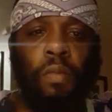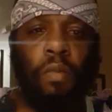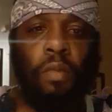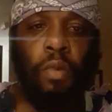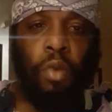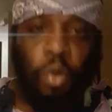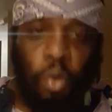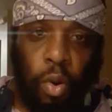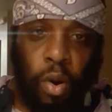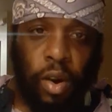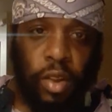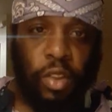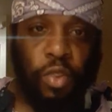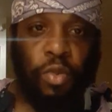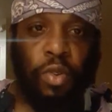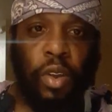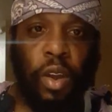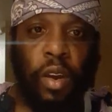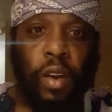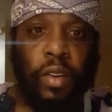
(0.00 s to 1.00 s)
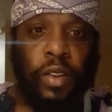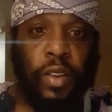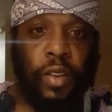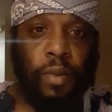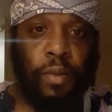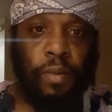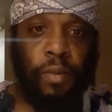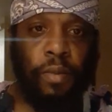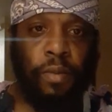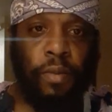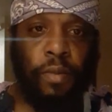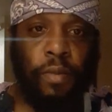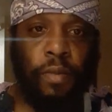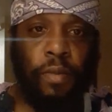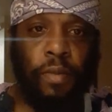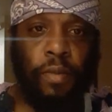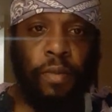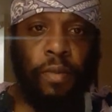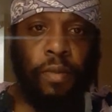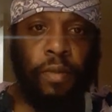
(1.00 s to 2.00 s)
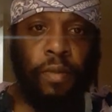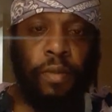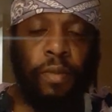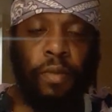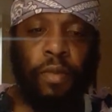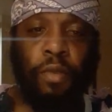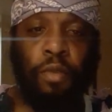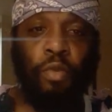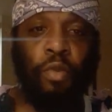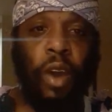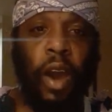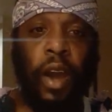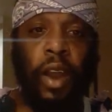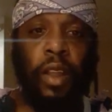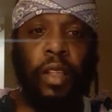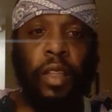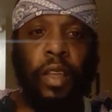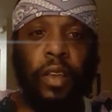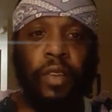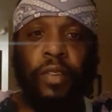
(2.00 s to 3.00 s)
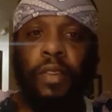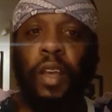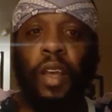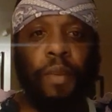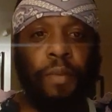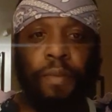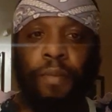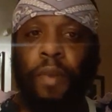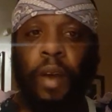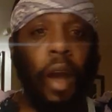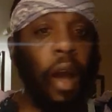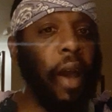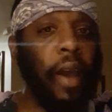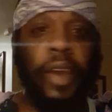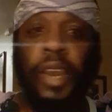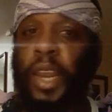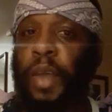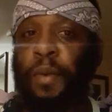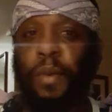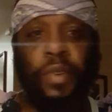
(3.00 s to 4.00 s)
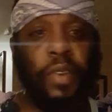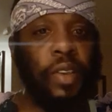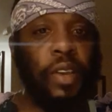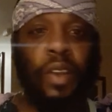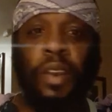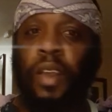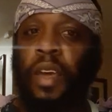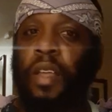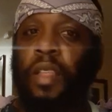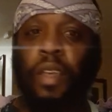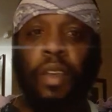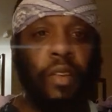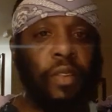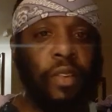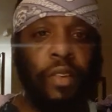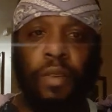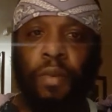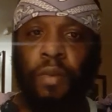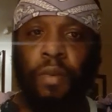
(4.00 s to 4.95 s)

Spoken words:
Who are the 2/3? You got a list? I ain't never seen that list.